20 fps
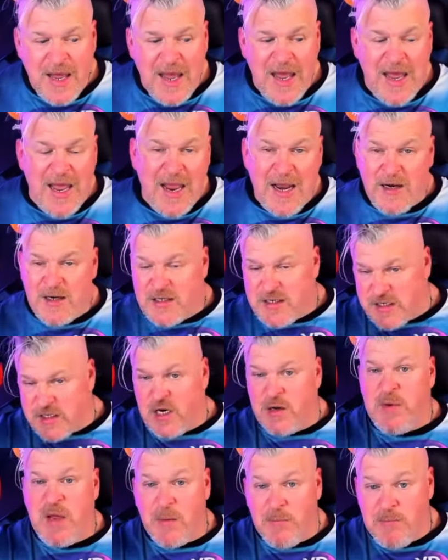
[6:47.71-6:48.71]
And this is
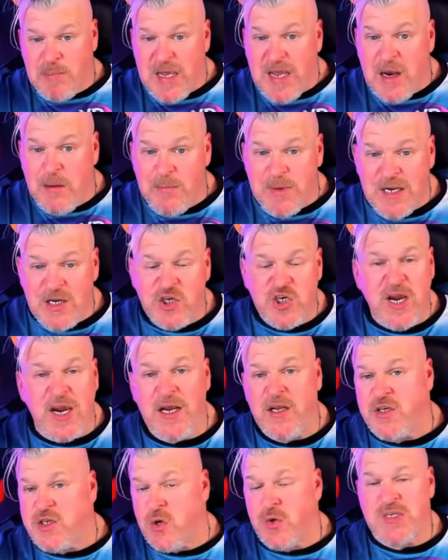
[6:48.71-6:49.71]
going to be a B N B
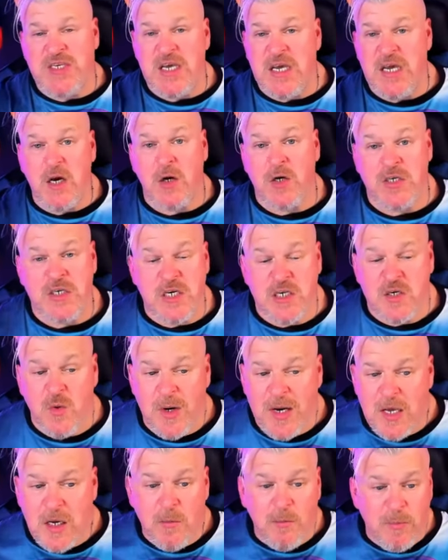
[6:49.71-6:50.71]
chain, so it's E R C
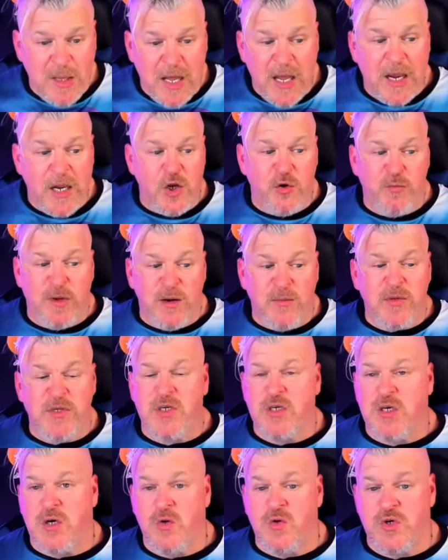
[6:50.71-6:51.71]
twenty compliant. You'll be able
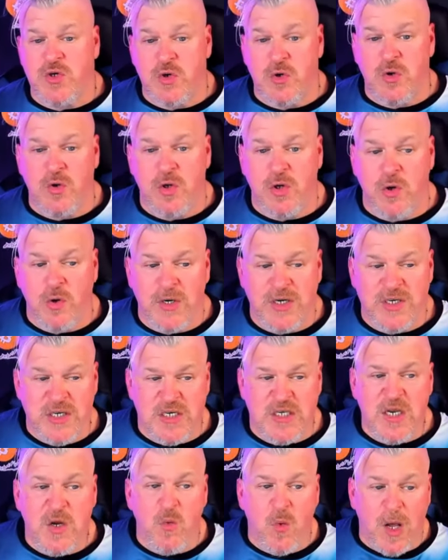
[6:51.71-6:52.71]
to use your, your
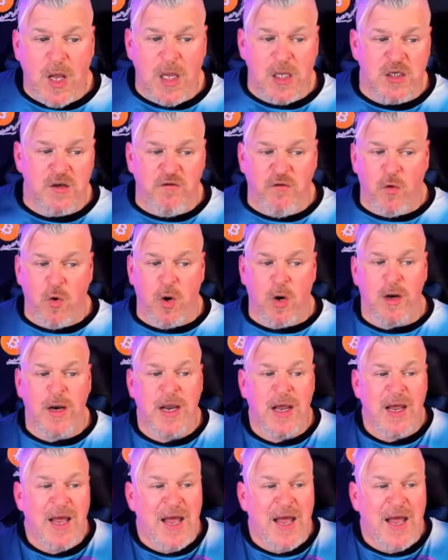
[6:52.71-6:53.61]
existing wallets for it.